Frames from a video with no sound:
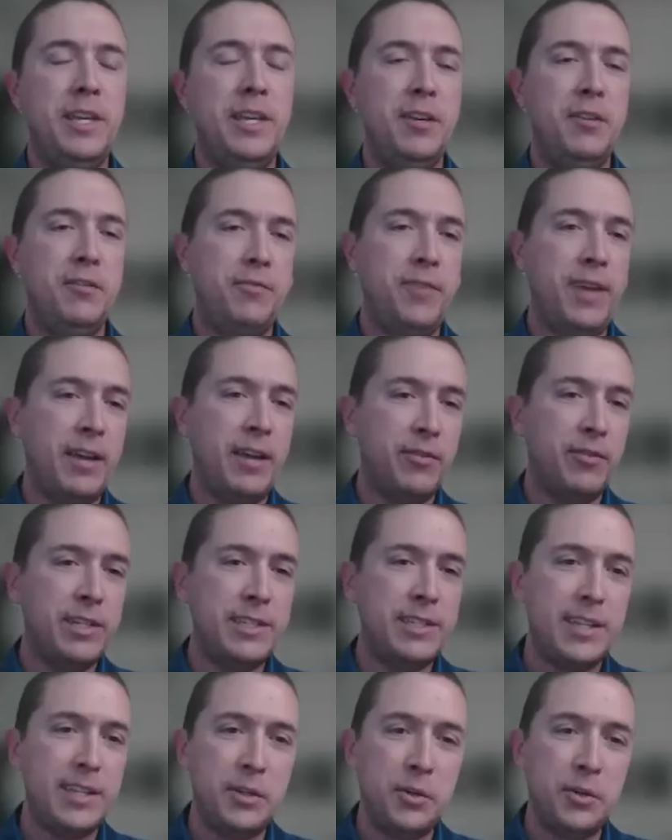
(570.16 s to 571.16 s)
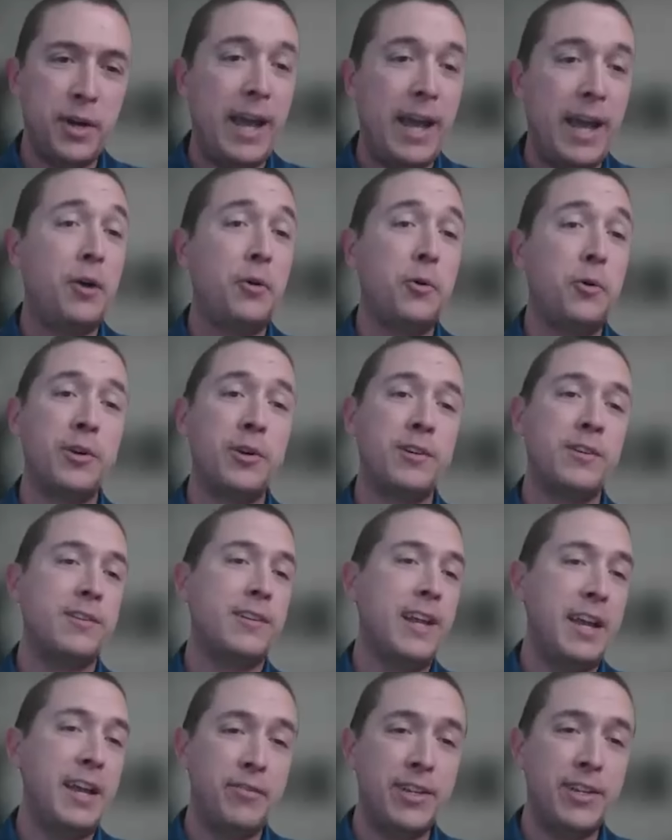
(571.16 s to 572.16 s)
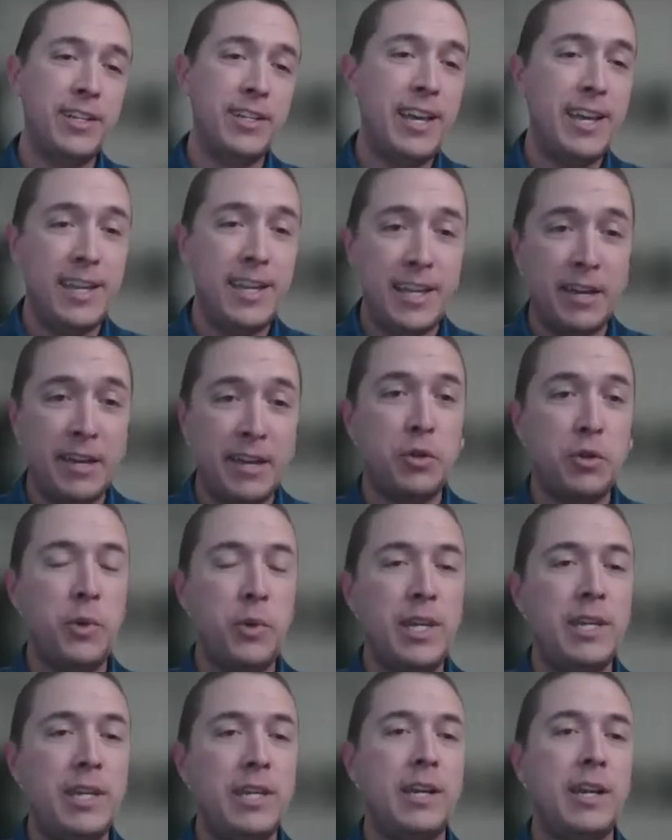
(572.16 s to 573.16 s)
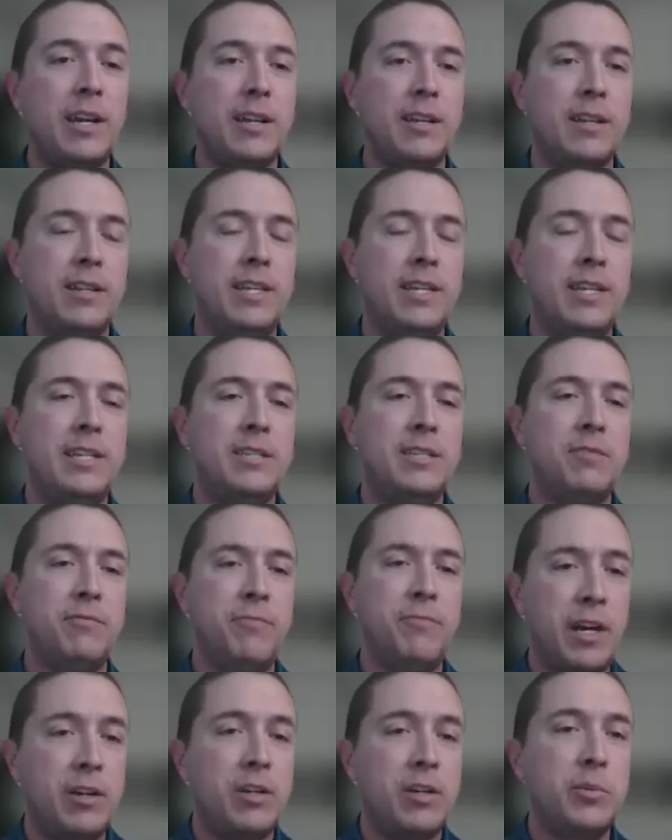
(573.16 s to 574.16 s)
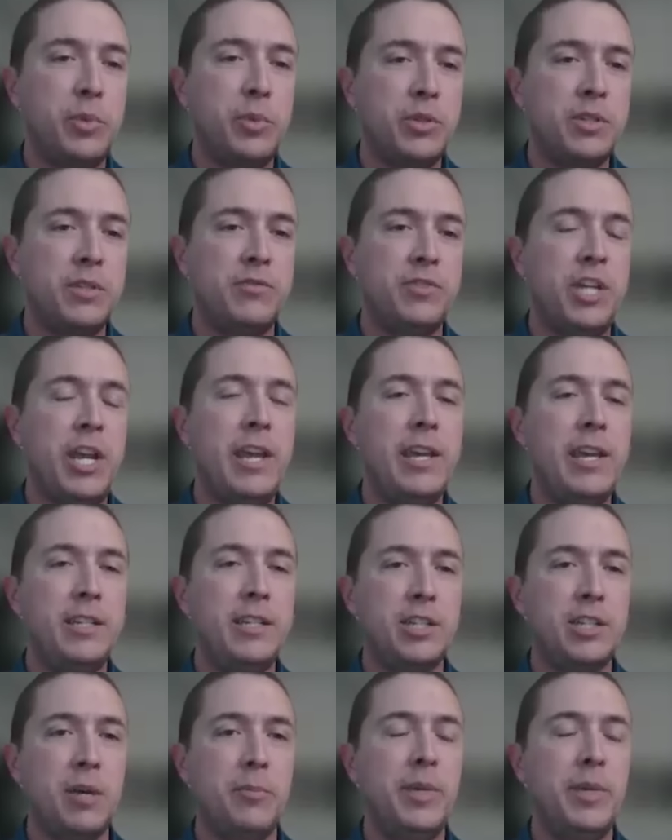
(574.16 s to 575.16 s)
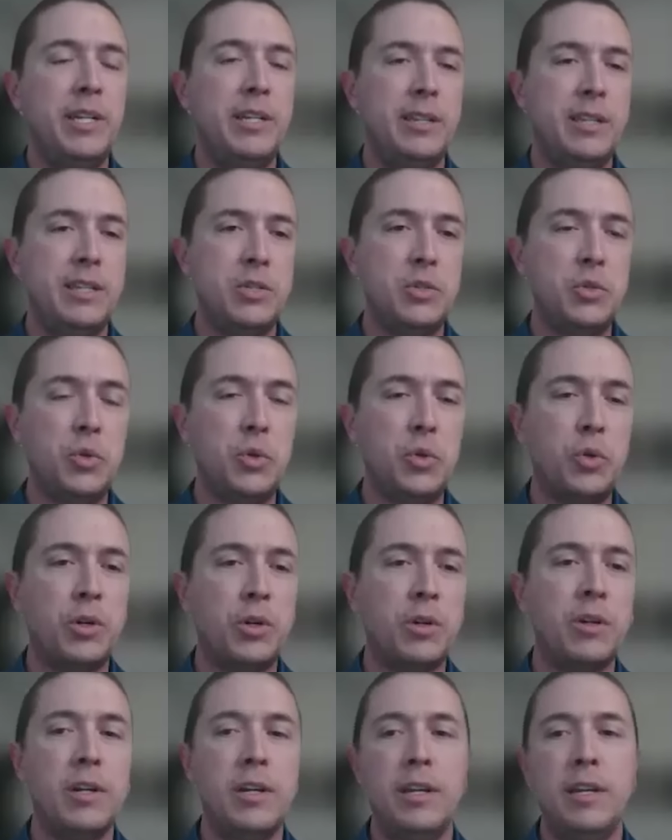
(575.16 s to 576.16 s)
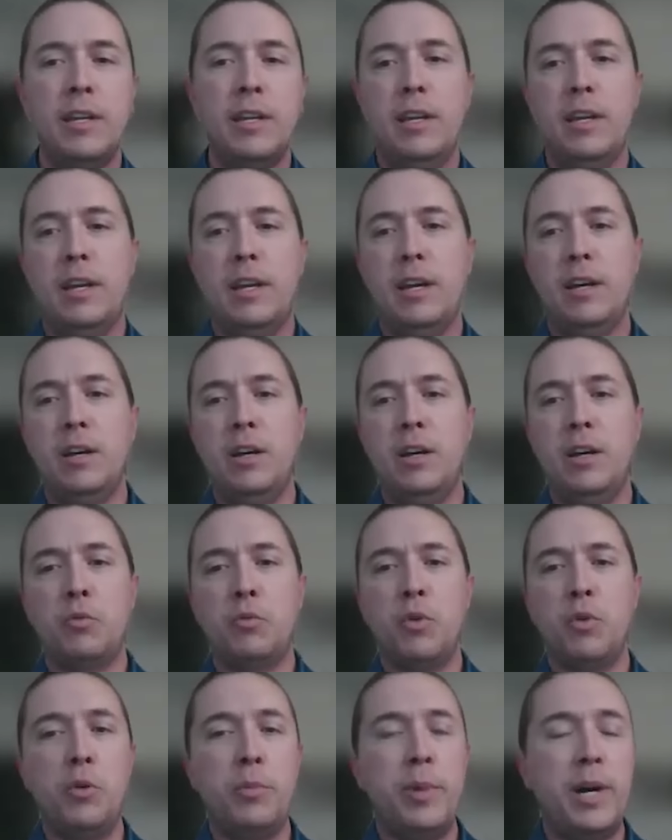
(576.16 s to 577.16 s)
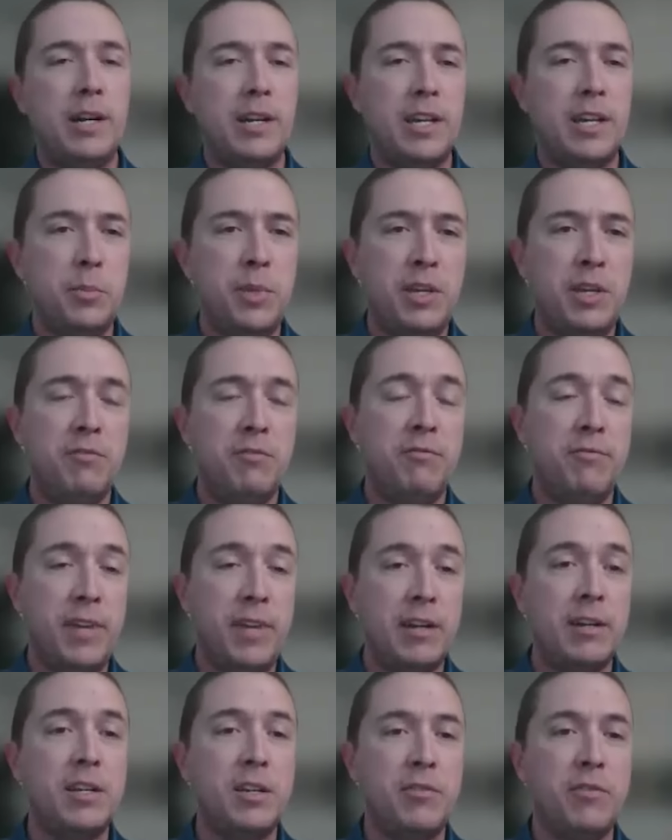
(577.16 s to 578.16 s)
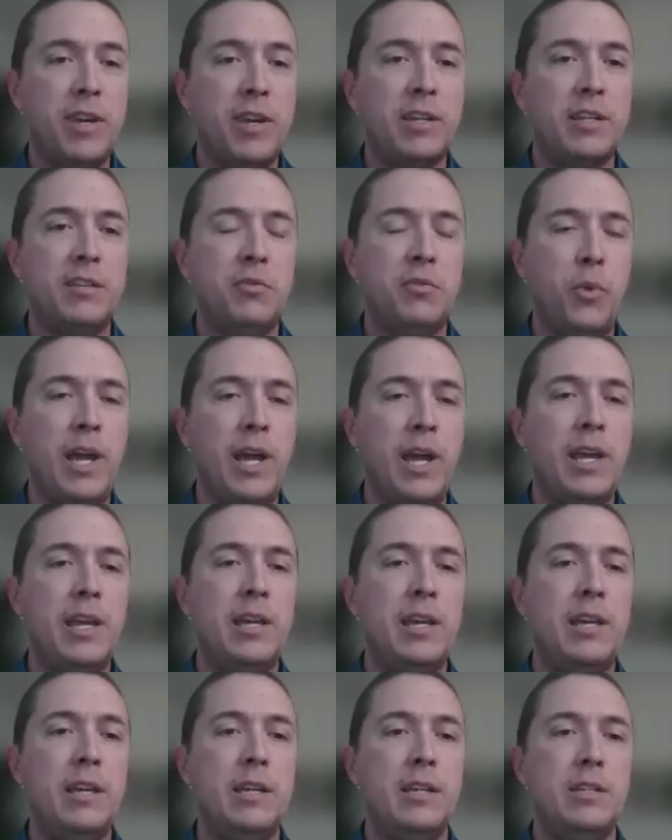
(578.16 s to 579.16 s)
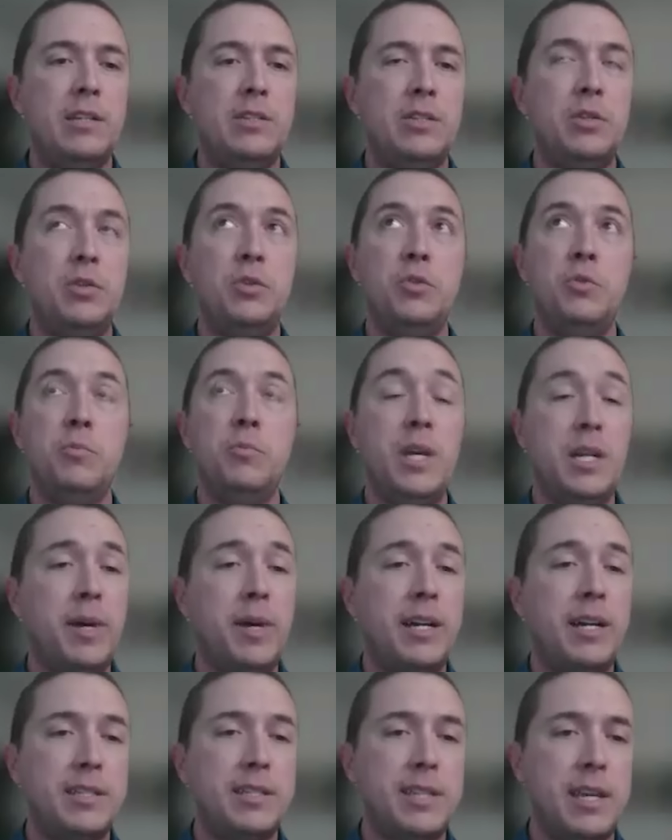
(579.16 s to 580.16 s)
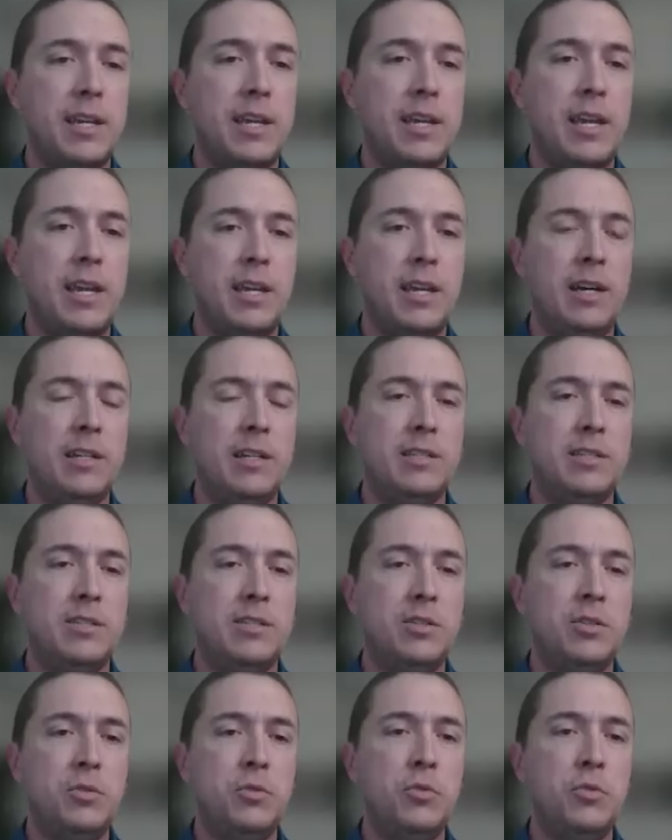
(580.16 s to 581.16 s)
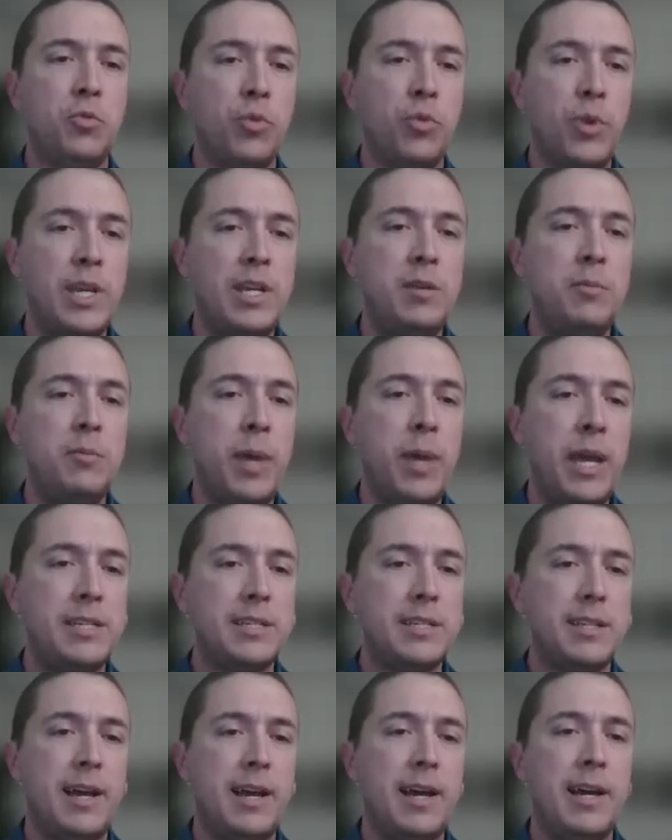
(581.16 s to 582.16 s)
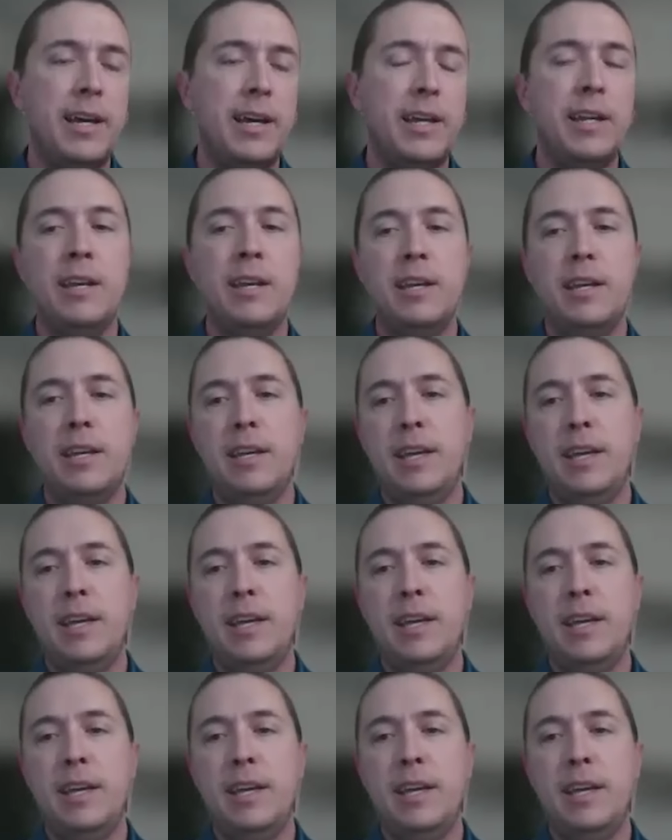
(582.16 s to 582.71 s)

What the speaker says: If every single hour, every day, every week, these variables of change come into the store, a robot can be a very effective way to minimize that chaos, to re-baseline,